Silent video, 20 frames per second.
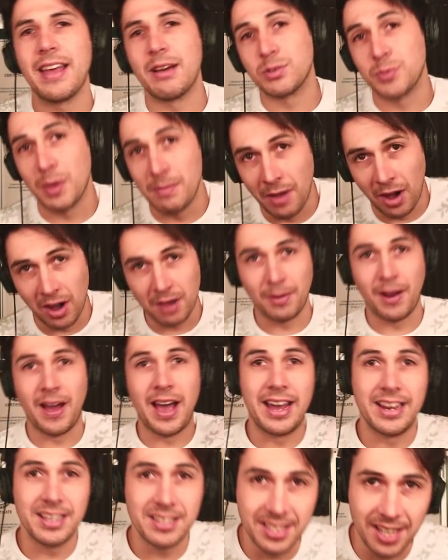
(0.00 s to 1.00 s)
That was when Markiplier
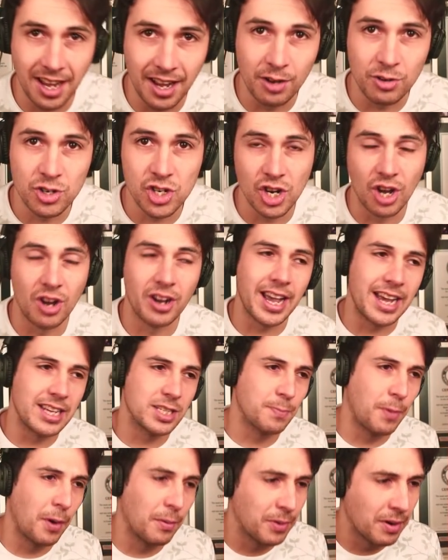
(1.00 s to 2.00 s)
had his title shot
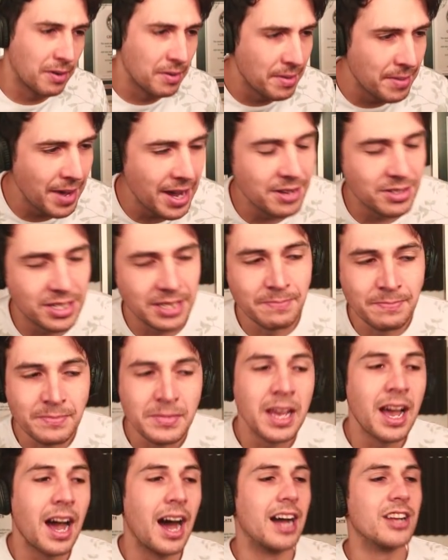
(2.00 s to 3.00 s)
against Popular MMOs.
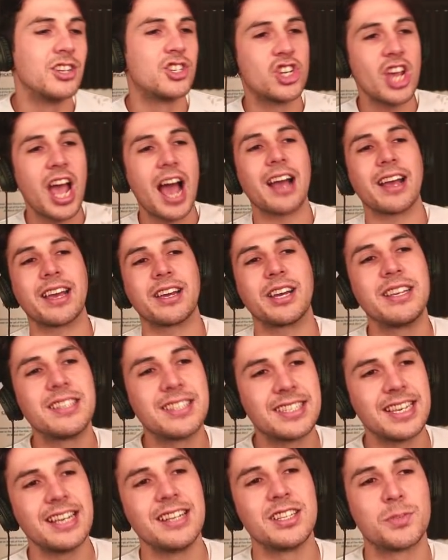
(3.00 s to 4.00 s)
Jack has
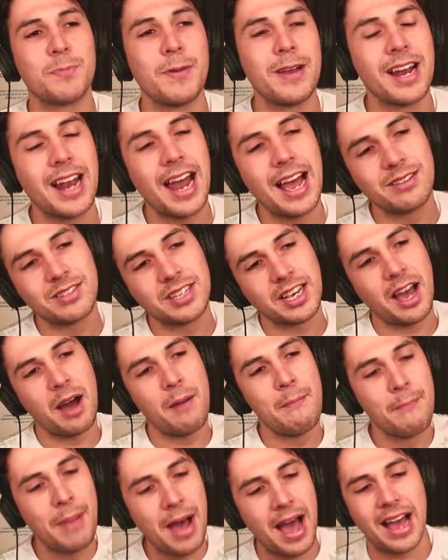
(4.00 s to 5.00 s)
since been allowed to
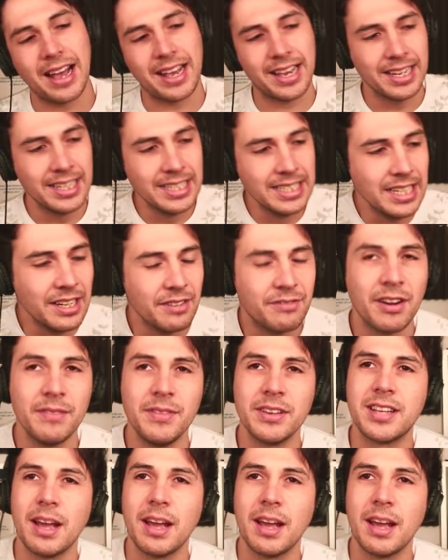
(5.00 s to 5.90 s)
come back from the